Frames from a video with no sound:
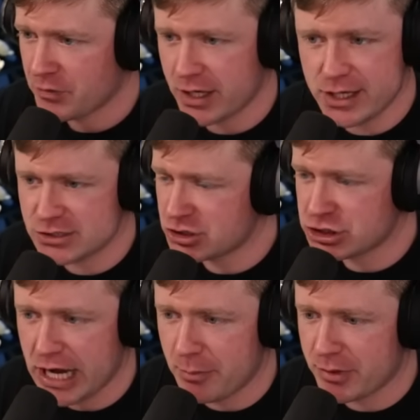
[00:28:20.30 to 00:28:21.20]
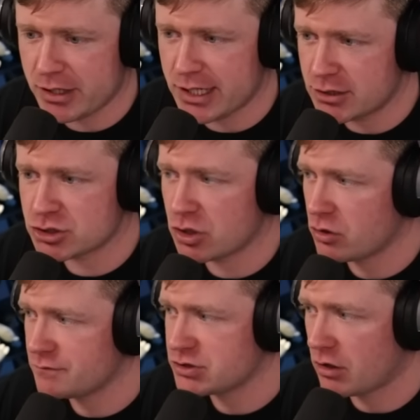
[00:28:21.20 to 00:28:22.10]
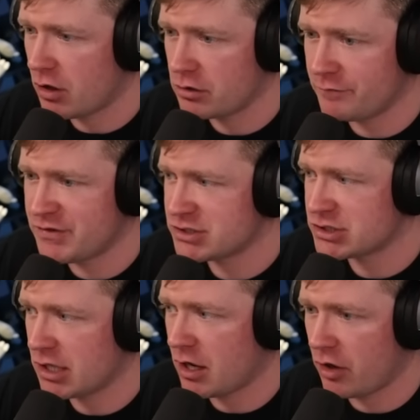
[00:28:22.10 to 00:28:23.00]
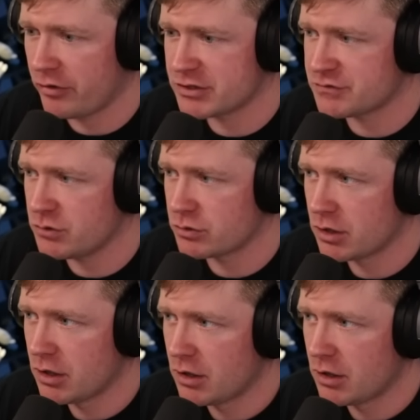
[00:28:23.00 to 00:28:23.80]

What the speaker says: He is the champion. He deserves all of this food.